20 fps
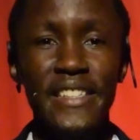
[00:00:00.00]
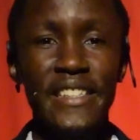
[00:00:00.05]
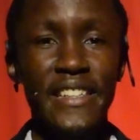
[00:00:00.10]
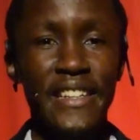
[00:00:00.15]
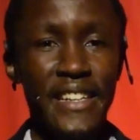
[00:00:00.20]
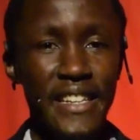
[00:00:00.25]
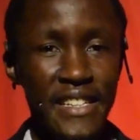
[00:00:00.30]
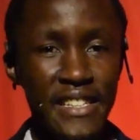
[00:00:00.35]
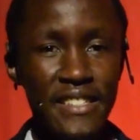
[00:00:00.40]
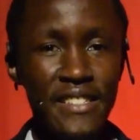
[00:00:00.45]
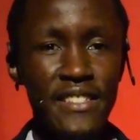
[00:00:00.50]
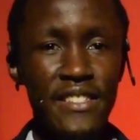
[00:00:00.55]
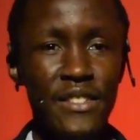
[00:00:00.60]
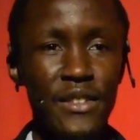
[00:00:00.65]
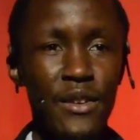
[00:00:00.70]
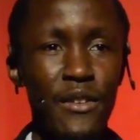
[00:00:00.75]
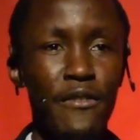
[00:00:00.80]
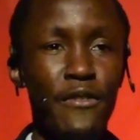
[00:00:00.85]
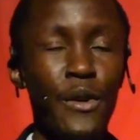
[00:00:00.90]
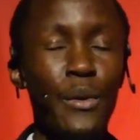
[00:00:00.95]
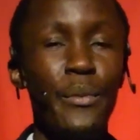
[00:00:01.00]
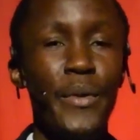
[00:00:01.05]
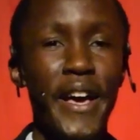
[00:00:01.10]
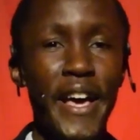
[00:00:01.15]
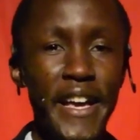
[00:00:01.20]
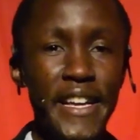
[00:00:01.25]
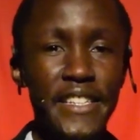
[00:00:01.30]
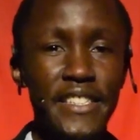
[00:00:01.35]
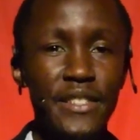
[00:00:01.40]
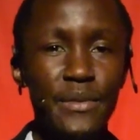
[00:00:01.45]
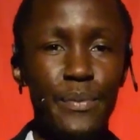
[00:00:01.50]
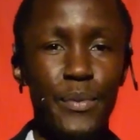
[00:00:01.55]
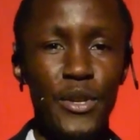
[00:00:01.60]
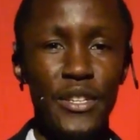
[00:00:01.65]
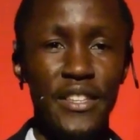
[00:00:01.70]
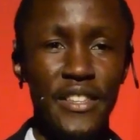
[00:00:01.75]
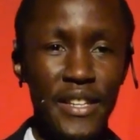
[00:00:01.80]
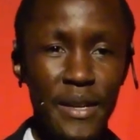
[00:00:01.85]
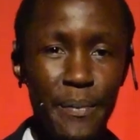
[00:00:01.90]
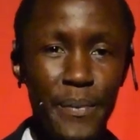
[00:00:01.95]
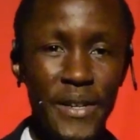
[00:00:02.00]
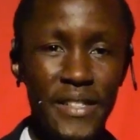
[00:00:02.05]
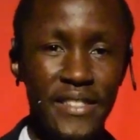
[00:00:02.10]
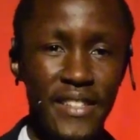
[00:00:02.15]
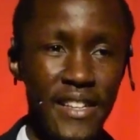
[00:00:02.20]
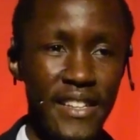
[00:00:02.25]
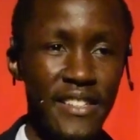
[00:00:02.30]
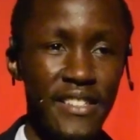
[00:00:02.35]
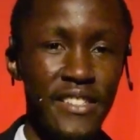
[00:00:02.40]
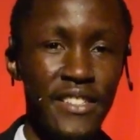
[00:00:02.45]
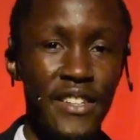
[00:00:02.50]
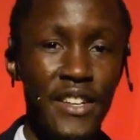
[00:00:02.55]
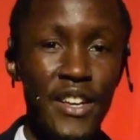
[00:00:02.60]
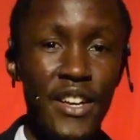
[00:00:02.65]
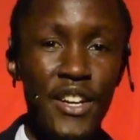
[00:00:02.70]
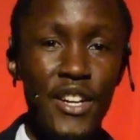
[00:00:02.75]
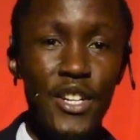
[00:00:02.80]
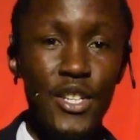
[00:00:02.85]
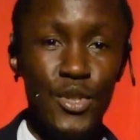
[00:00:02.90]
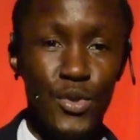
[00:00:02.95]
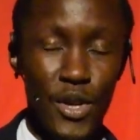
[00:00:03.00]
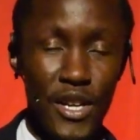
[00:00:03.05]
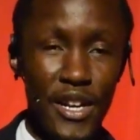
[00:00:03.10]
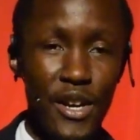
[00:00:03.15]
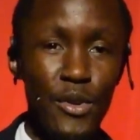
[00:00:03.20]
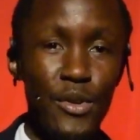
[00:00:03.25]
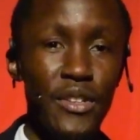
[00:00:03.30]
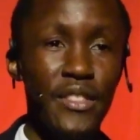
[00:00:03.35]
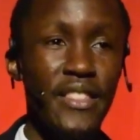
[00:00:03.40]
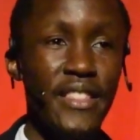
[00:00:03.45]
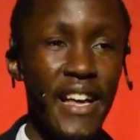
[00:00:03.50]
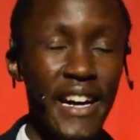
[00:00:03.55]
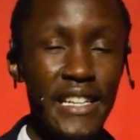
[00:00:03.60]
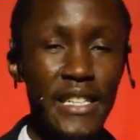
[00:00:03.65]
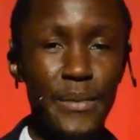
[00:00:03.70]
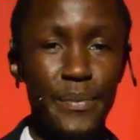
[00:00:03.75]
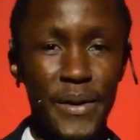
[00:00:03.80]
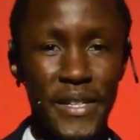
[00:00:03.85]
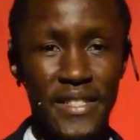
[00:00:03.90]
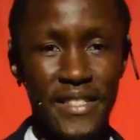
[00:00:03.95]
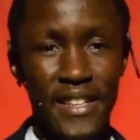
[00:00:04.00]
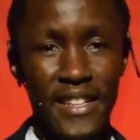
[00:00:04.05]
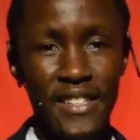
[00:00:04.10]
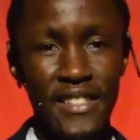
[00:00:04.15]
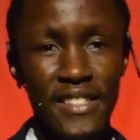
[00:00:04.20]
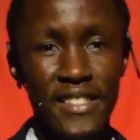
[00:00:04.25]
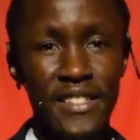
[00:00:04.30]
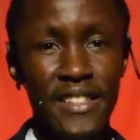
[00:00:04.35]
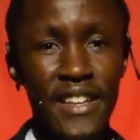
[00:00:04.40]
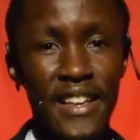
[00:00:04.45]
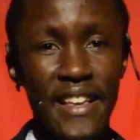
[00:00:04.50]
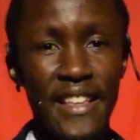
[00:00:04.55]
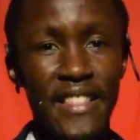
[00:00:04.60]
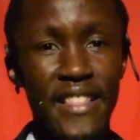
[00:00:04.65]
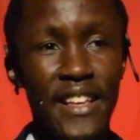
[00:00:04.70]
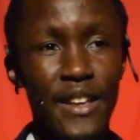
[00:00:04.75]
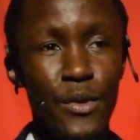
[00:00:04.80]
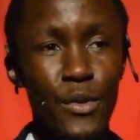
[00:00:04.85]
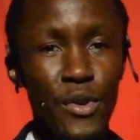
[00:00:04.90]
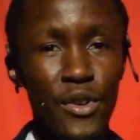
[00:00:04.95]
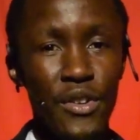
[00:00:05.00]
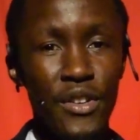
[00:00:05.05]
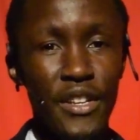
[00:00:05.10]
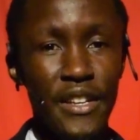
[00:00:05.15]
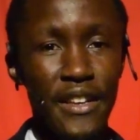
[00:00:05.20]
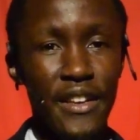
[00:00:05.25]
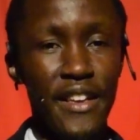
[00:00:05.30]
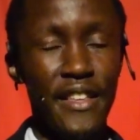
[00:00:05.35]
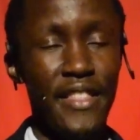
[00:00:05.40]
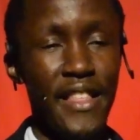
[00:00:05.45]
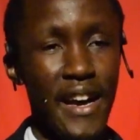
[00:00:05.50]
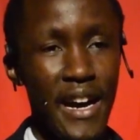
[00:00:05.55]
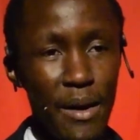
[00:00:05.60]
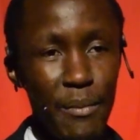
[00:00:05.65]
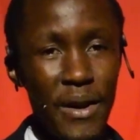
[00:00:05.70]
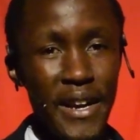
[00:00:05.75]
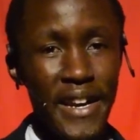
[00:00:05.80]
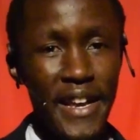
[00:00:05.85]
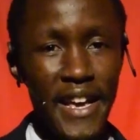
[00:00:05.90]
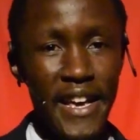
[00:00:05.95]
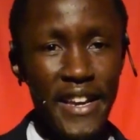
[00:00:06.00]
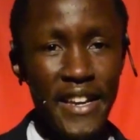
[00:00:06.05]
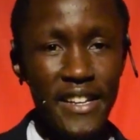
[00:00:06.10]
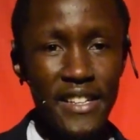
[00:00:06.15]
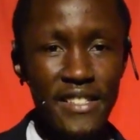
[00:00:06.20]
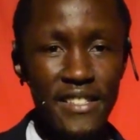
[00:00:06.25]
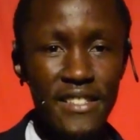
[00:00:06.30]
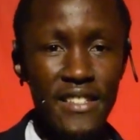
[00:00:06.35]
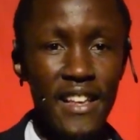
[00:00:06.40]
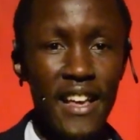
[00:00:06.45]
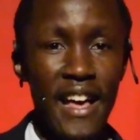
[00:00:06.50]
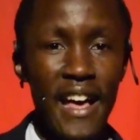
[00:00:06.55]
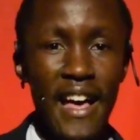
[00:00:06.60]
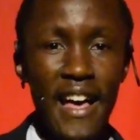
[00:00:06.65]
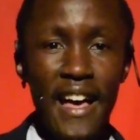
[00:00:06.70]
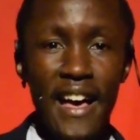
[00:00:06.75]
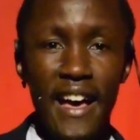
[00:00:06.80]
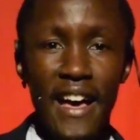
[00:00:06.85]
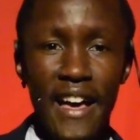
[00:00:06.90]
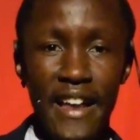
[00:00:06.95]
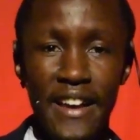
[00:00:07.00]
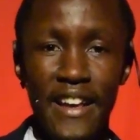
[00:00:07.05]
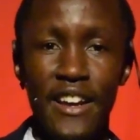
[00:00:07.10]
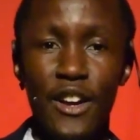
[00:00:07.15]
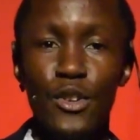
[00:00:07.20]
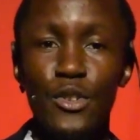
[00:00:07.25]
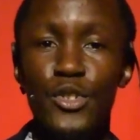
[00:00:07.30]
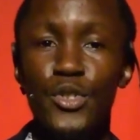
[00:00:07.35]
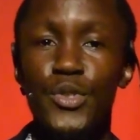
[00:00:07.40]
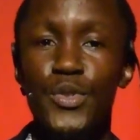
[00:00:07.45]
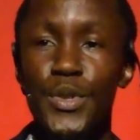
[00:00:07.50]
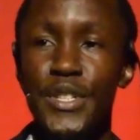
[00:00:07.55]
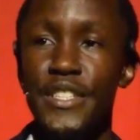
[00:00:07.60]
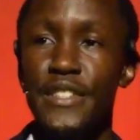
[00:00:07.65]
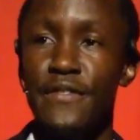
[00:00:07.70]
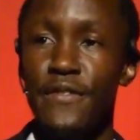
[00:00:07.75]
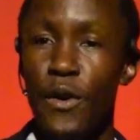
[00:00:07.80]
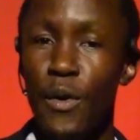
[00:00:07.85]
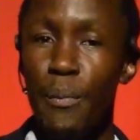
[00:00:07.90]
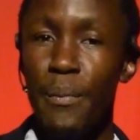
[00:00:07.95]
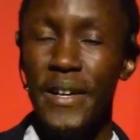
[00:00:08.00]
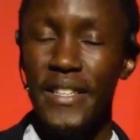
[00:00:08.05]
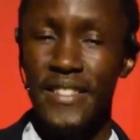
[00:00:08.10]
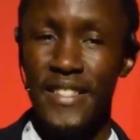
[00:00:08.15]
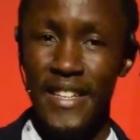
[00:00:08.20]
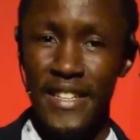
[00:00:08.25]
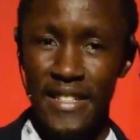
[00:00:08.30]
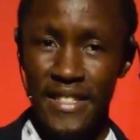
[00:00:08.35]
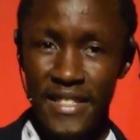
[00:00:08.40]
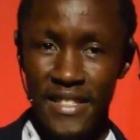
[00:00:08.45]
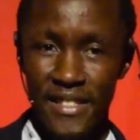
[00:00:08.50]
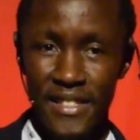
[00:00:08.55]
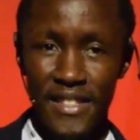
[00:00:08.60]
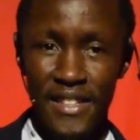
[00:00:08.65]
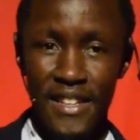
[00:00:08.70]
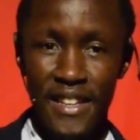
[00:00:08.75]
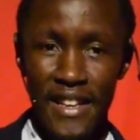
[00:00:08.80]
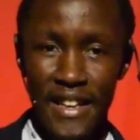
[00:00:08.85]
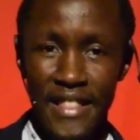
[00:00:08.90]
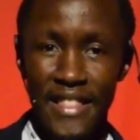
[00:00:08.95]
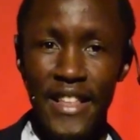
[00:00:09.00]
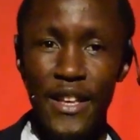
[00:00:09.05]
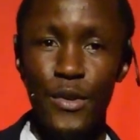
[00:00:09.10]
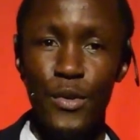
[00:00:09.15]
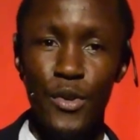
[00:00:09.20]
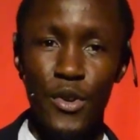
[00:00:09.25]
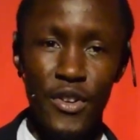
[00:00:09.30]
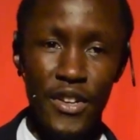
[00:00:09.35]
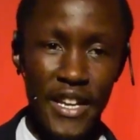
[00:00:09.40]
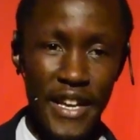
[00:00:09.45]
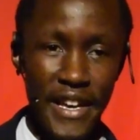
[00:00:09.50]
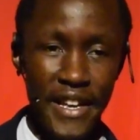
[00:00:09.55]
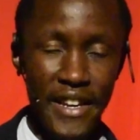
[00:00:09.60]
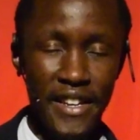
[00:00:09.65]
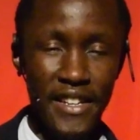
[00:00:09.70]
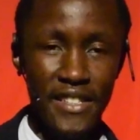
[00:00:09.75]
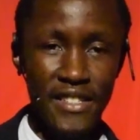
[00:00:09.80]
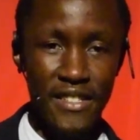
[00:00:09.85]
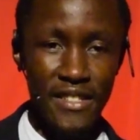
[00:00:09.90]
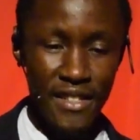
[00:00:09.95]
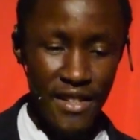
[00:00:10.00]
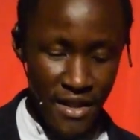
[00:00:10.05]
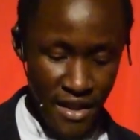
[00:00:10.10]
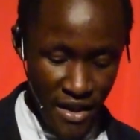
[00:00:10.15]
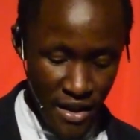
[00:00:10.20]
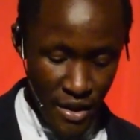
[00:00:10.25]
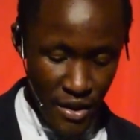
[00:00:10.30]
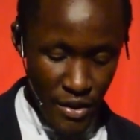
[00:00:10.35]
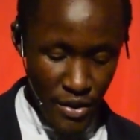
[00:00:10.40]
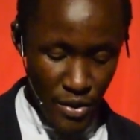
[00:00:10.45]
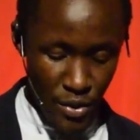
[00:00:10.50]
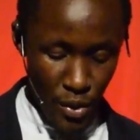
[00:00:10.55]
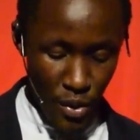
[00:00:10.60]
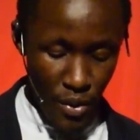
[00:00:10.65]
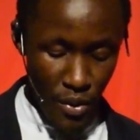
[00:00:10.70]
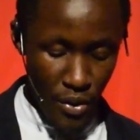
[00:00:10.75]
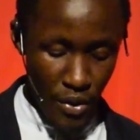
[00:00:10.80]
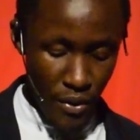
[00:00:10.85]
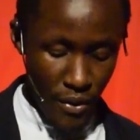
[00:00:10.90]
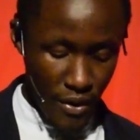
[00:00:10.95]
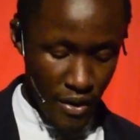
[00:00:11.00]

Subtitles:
increased from 8.3% to around 30% in the urban areas, and around 24% in the rural areas. So